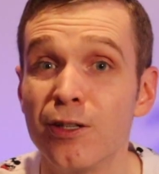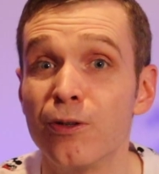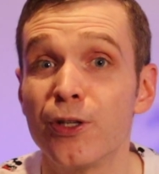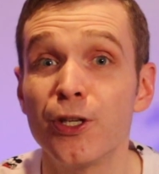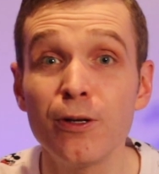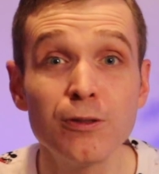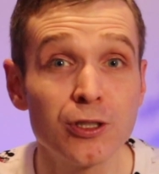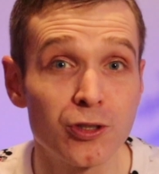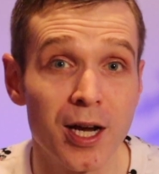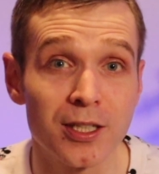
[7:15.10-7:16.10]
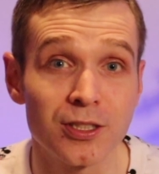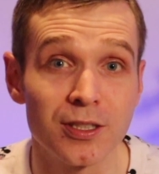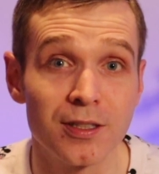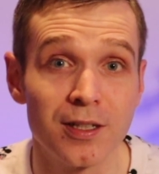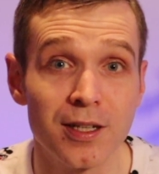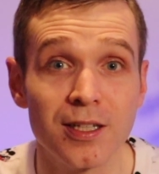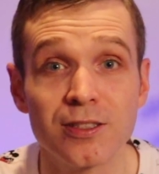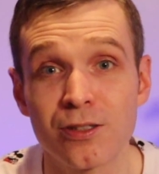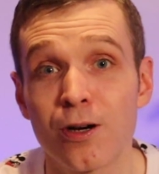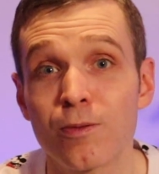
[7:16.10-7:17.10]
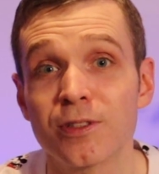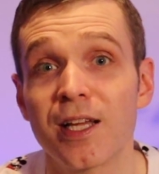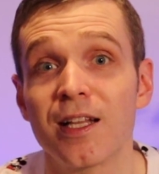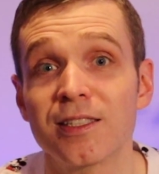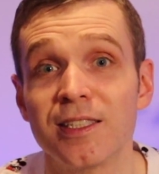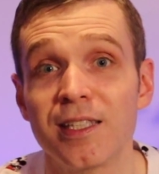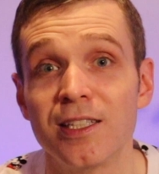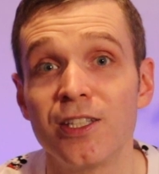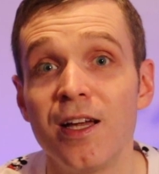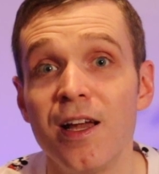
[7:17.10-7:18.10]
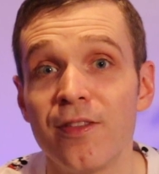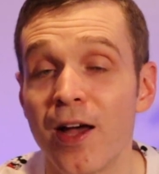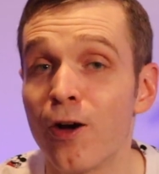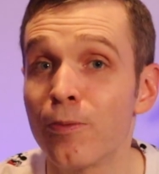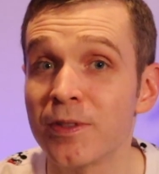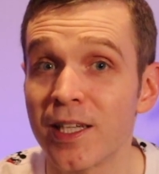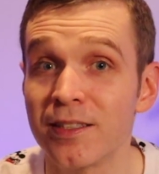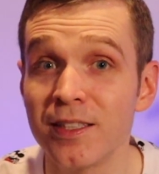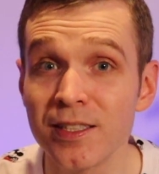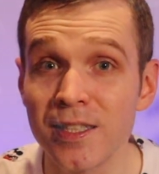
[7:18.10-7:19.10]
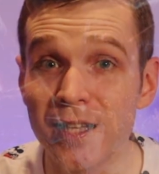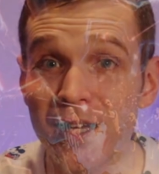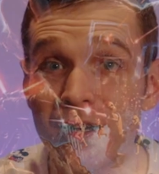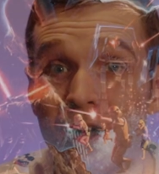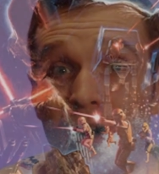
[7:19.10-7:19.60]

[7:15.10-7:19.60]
new huge attraction in Star Wars Galaxy's Edge. That opens at Disneyland